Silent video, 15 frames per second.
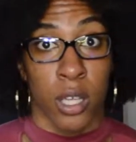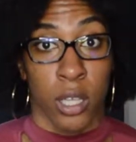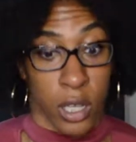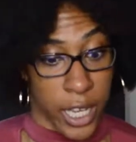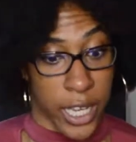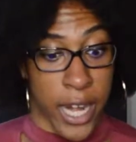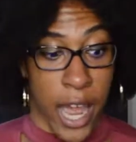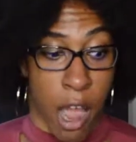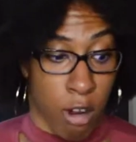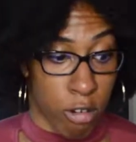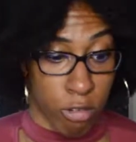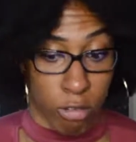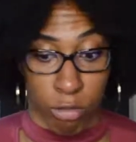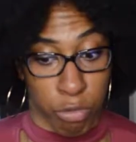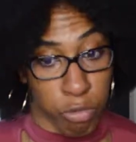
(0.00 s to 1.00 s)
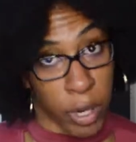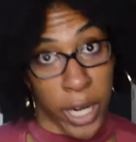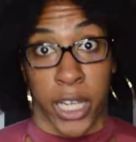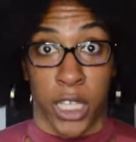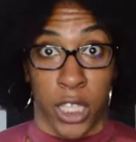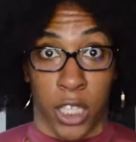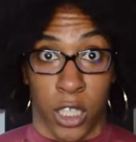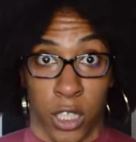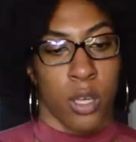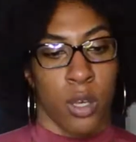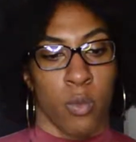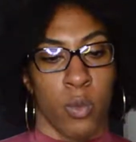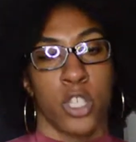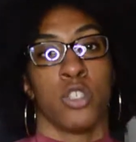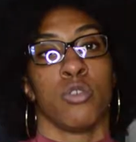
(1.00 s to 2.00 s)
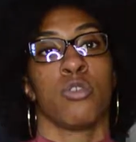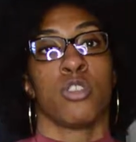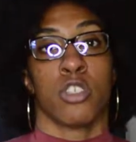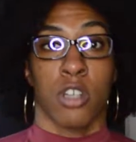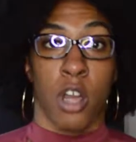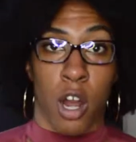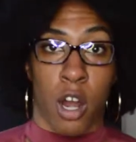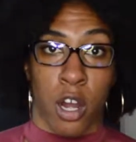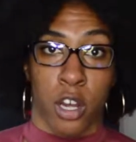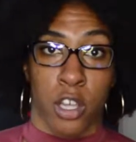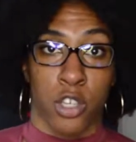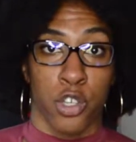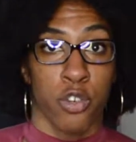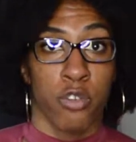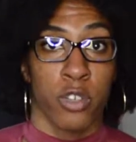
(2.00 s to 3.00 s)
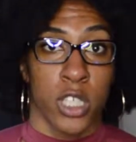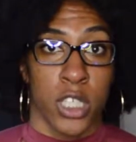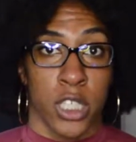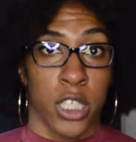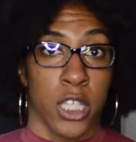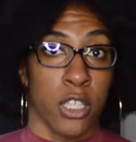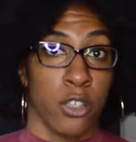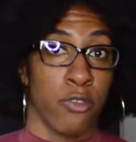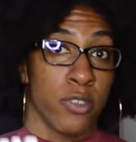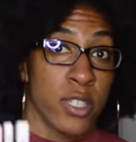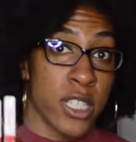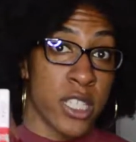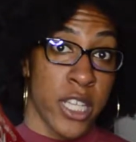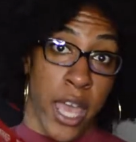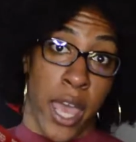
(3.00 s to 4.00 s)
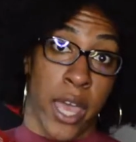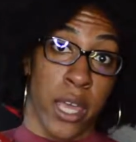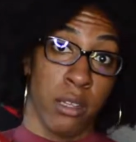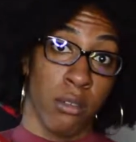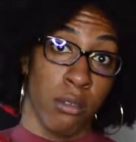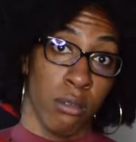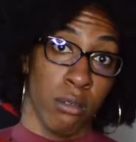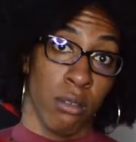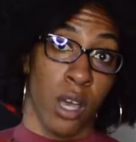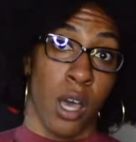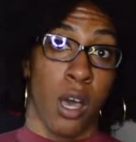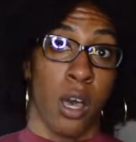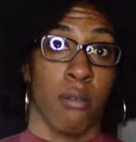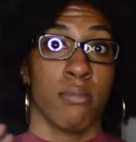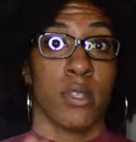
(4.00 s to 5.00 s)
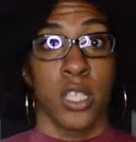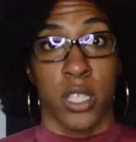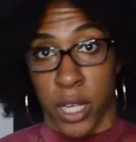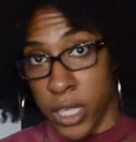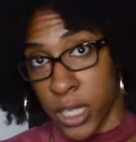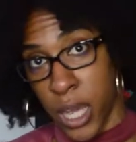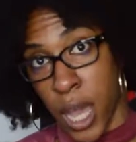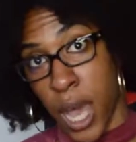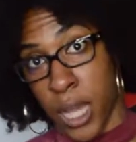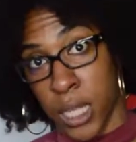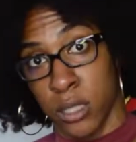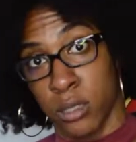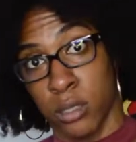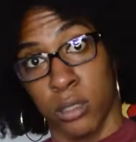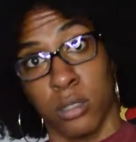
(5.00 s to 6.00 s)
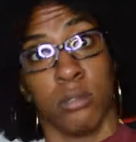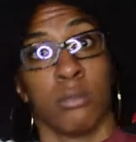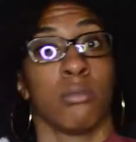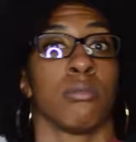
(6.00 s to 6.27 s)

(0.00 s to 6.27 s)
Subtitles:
laid out right here. When you start, you receive 10 study guides.